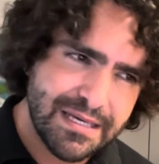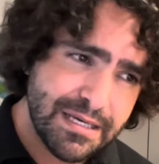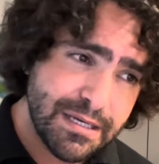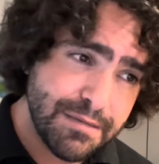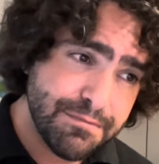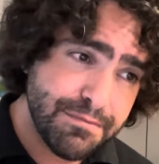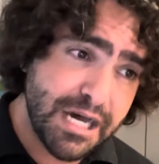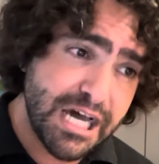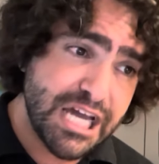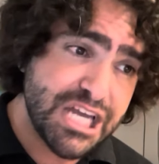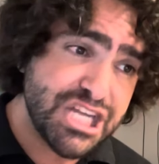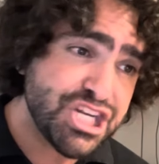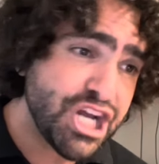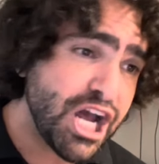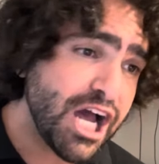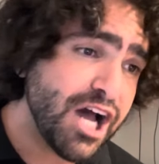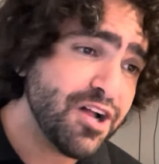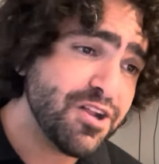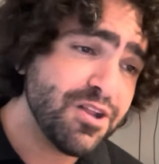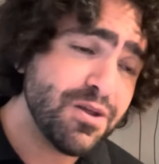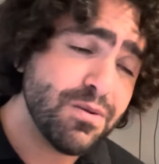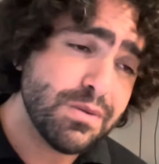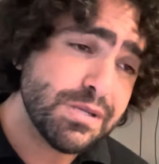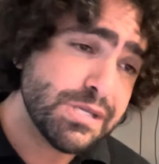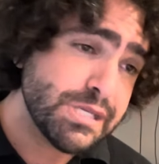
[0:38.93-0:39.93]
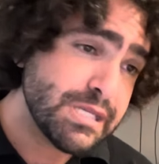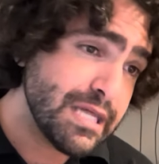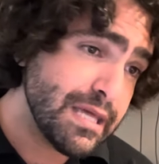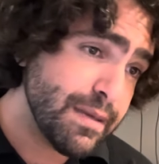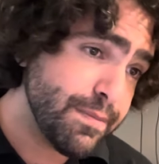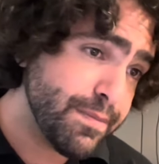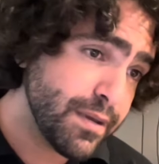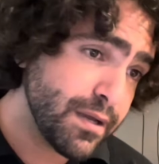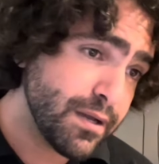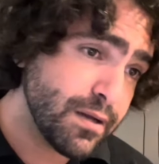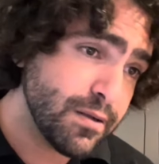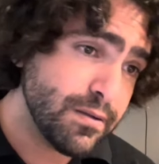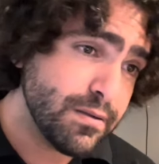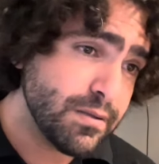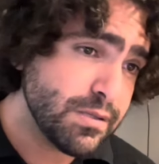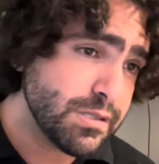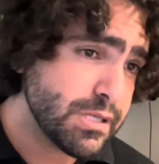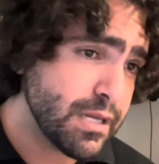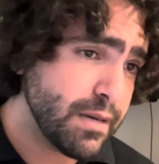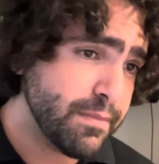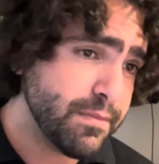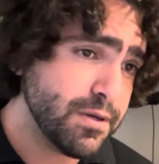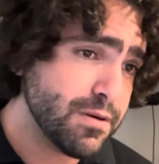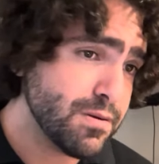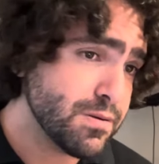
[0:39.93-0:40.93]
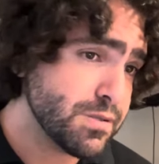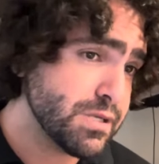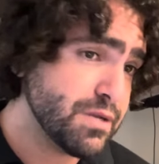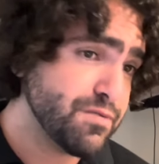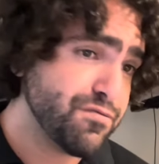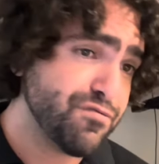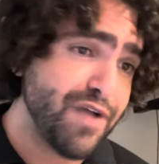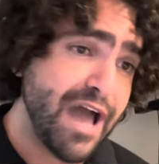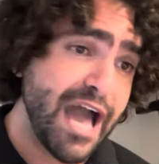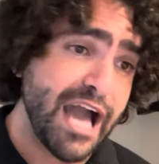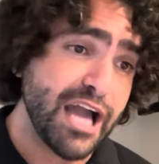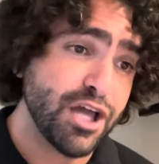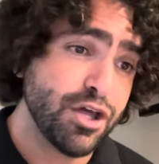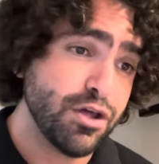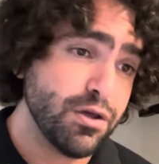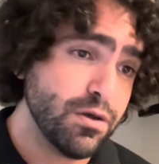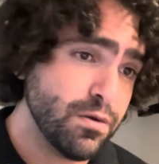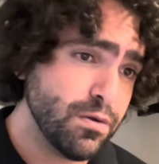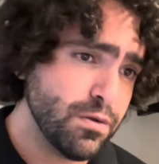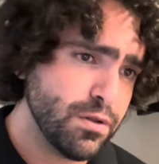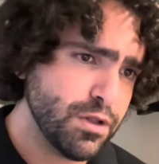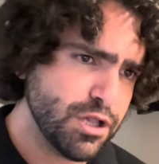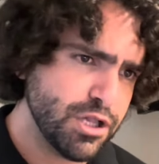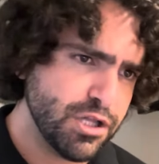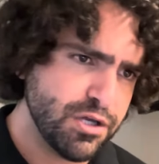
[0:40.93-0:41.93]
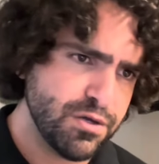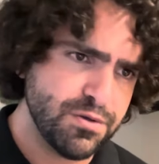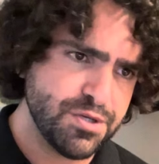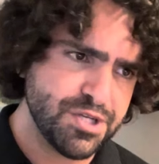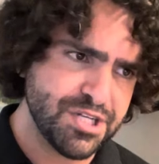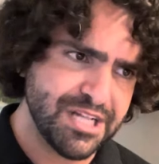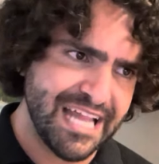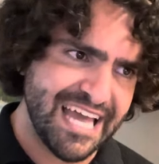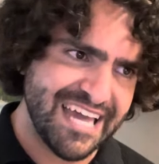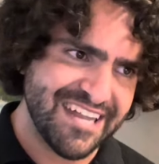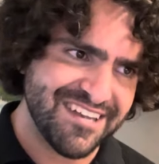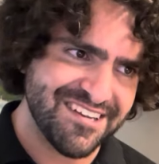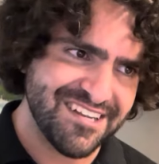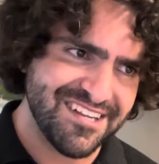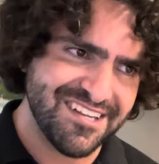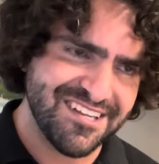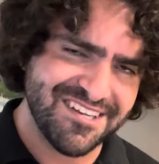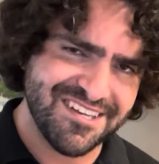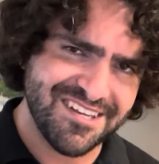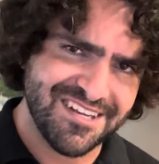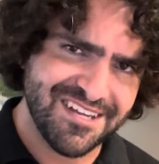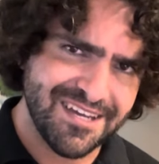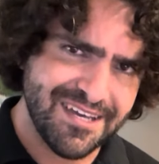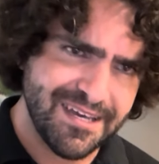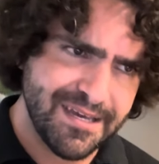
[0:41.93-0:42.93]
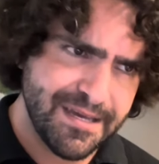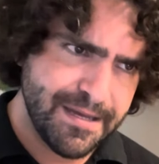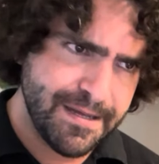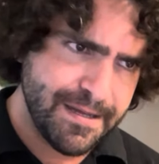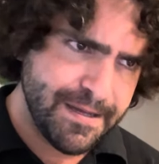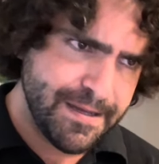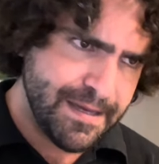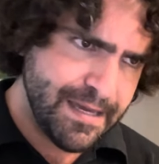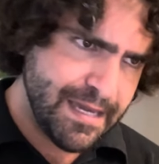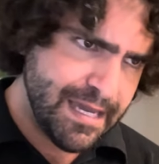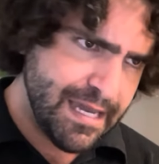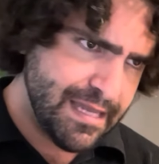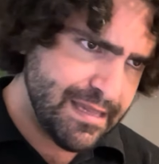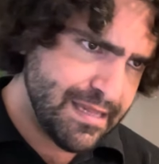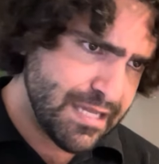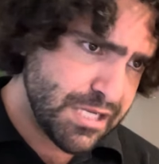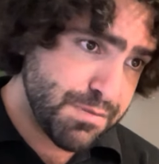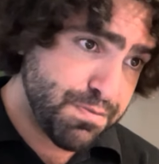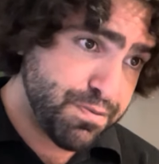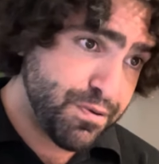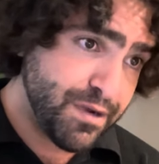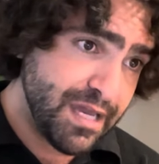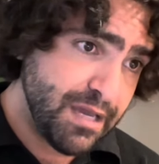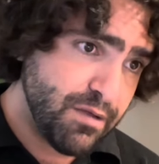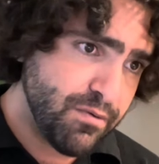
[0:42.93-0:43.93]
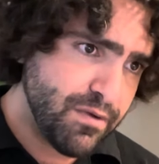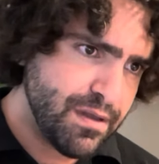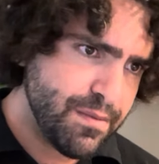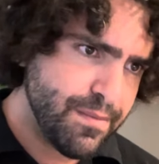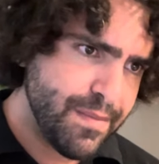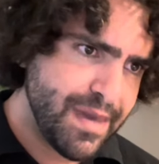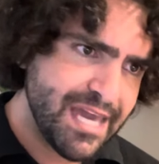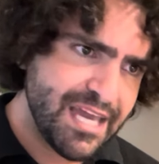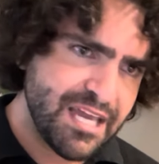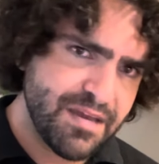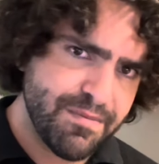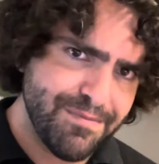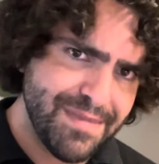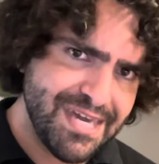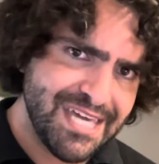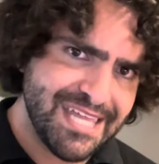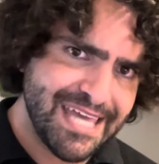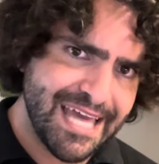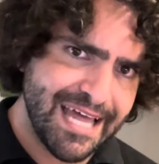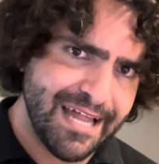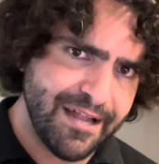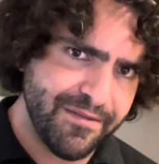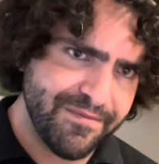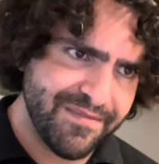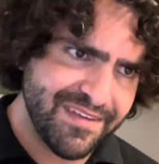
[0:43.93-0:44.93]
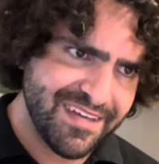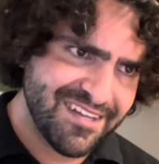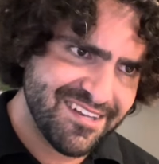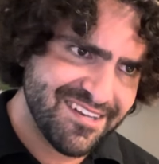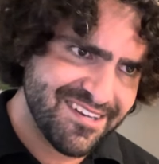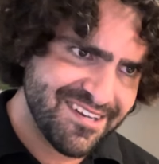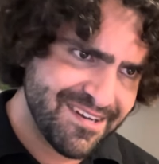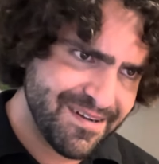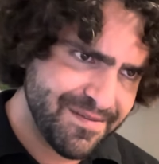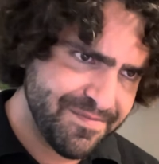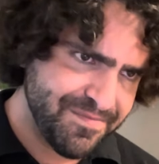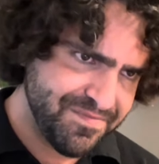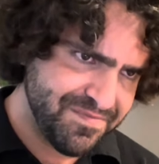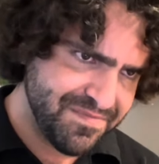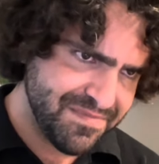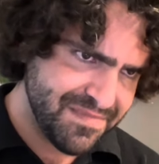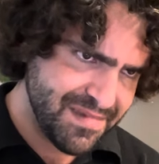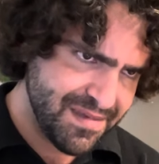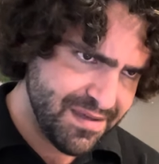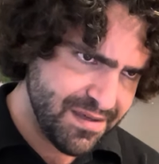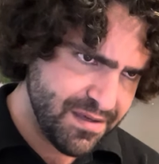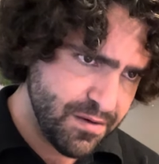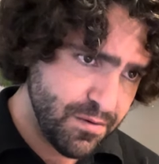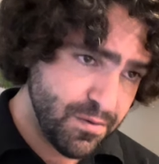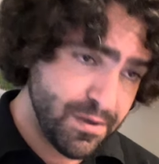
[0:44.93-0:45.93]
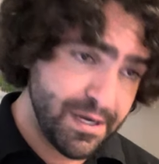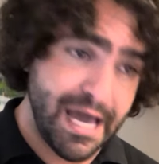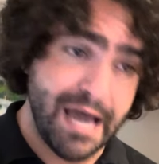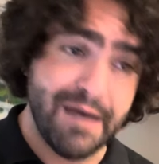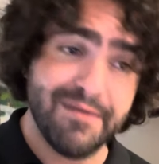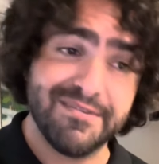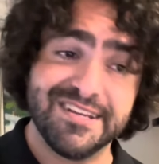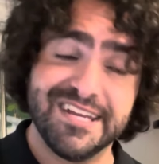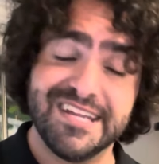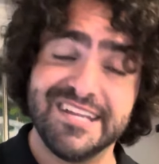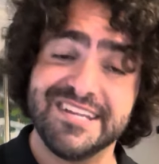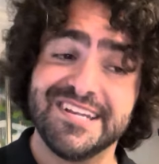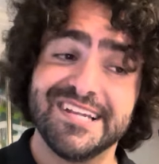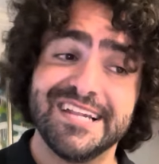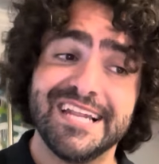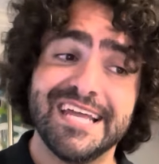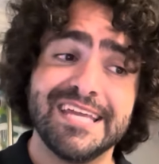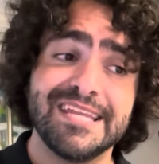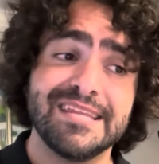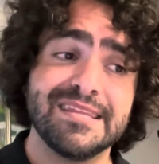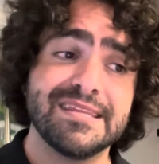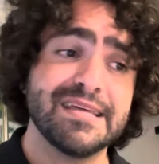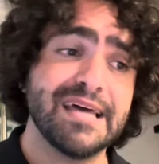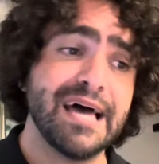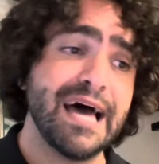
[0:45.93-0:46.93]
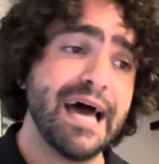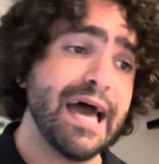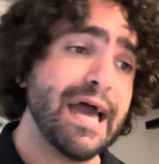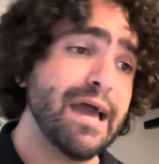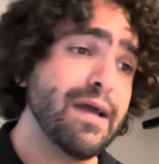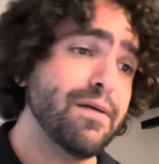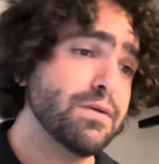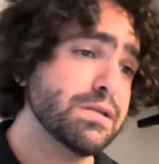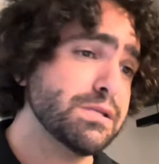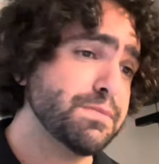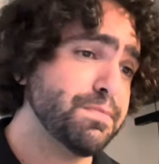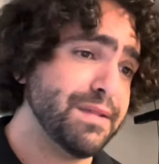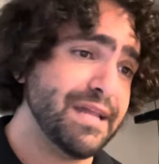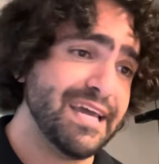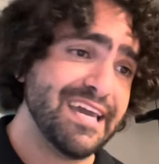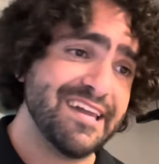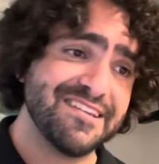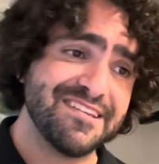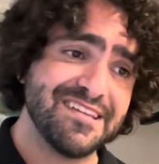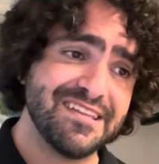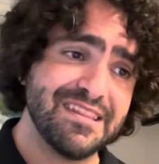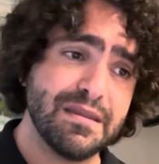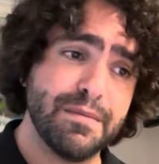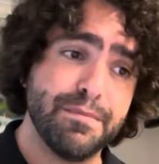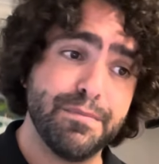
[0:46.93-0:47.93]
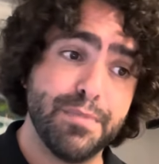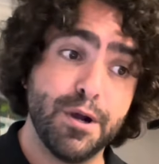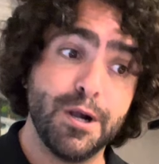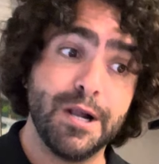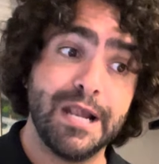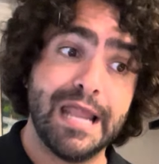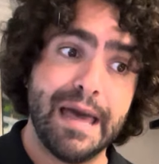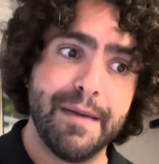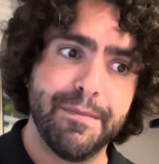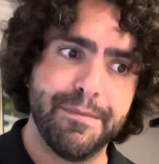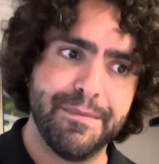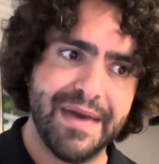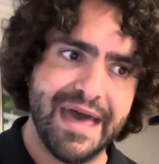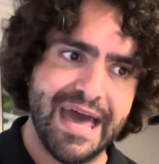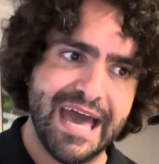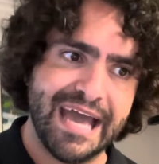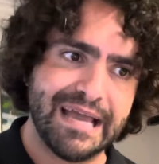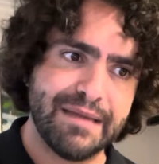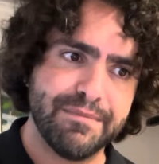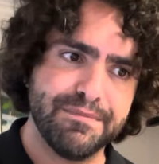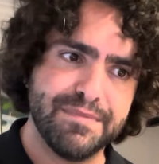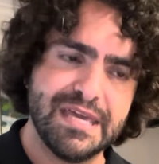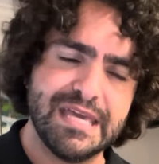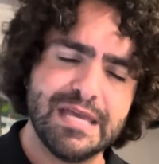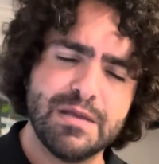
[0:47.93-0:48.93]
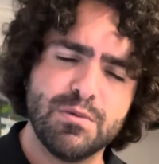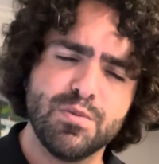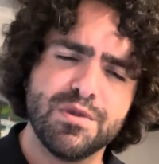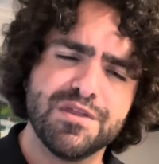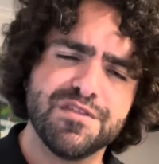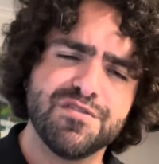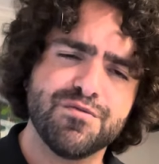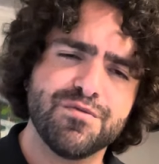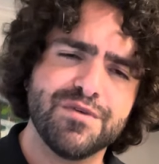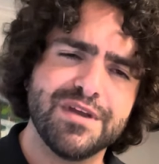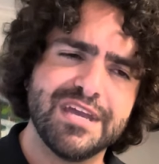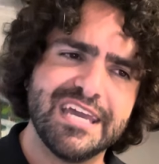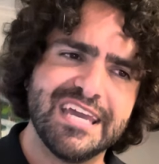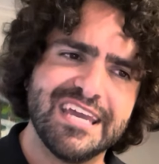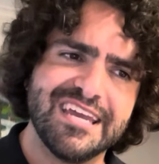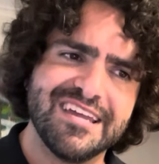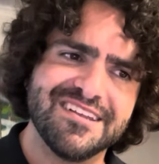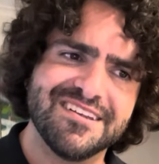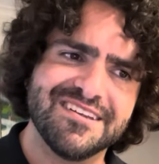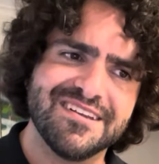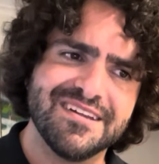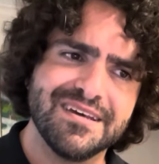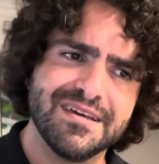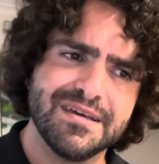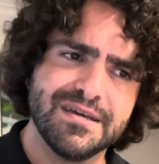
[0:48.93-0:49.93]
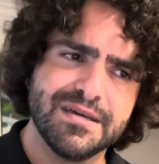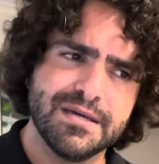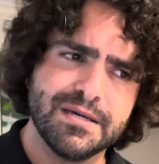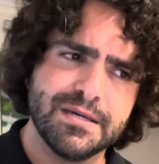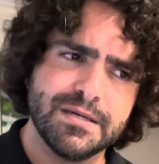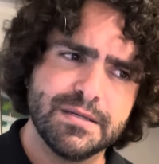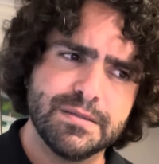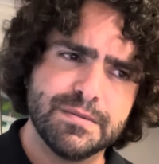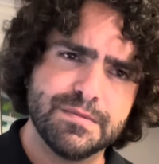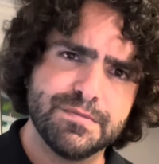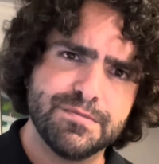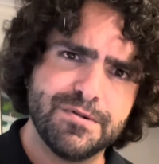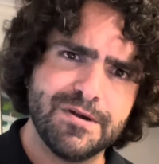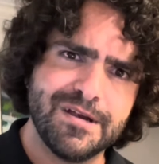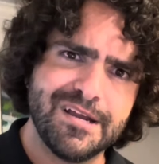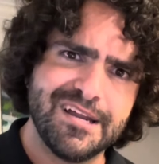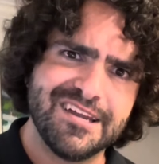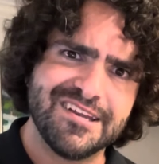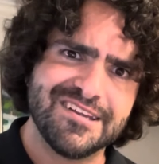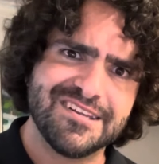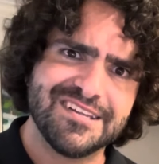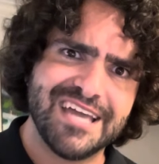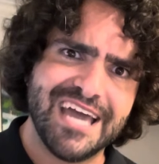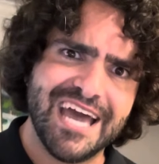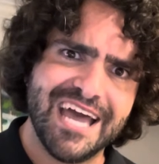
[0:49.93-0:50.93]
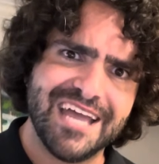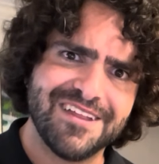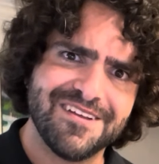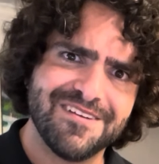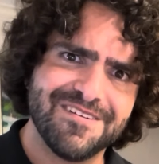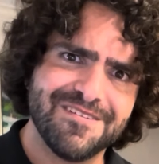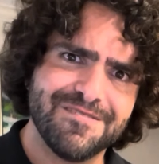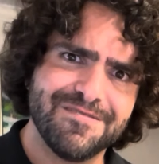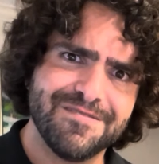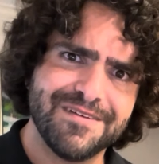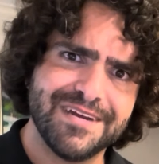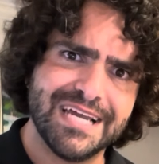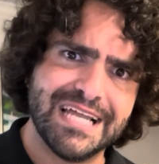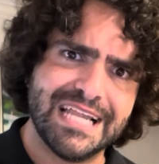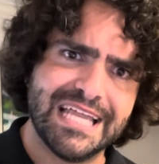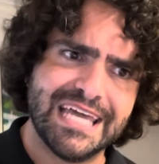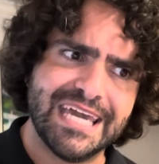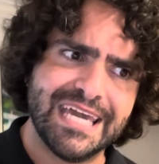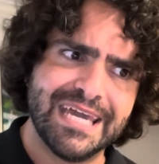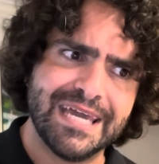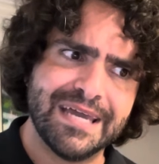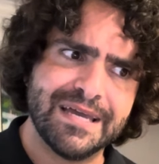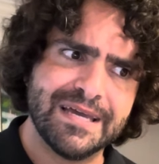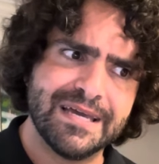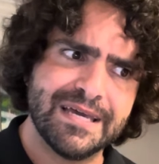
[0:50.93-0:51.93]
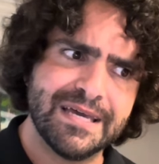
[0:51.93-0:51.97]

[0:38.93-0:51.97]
My childhood was typical, summers in Rangoon, luge lessons. In the spring, we'd make meat helmets. When I was insolent, I was placed in the burlap bag and beaten with reeds. Pretty standard, really.